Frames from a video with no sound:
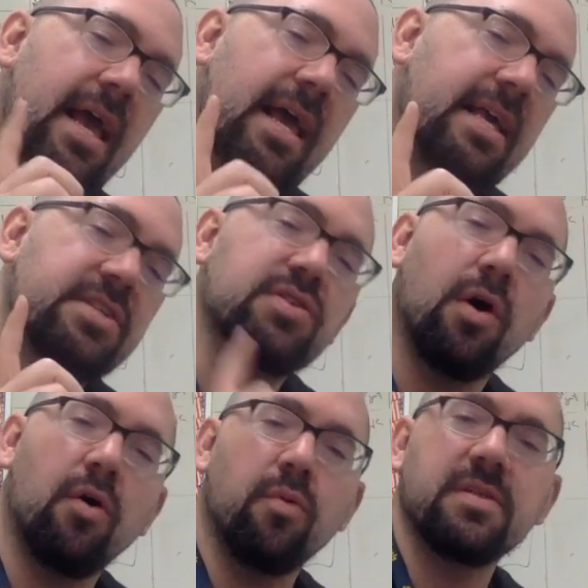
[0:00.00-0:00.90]
His
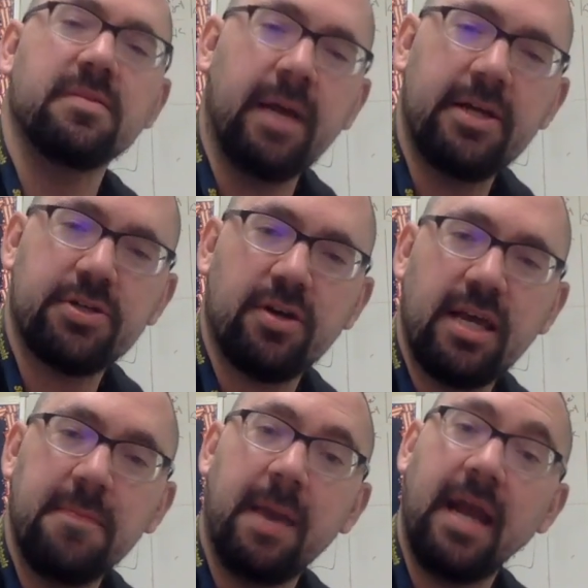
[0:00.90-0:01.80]
goal was to make sure
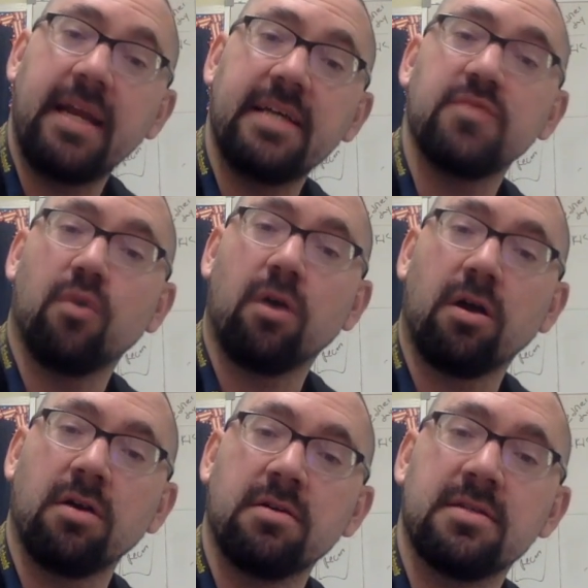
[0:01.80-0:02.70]
he paid his
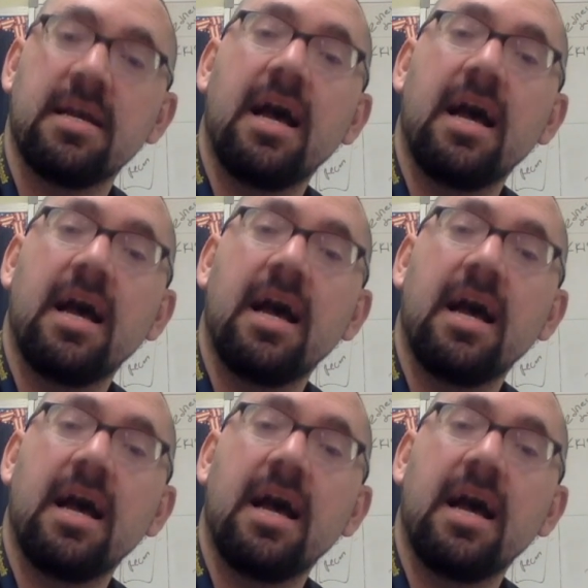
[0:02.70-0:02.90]
workers